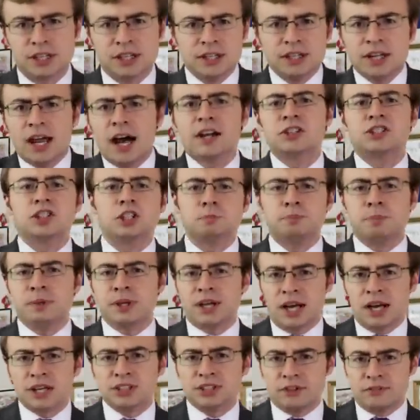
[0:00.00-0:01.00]
not just
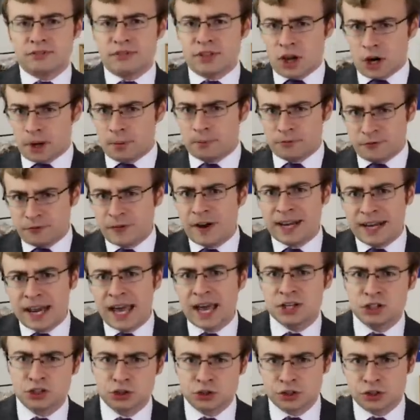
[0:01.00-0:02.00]
because of their
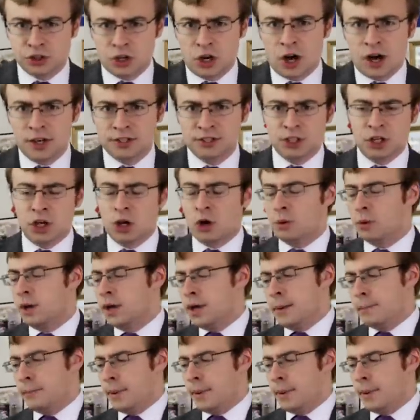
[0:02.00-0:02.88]
financial cost, you know,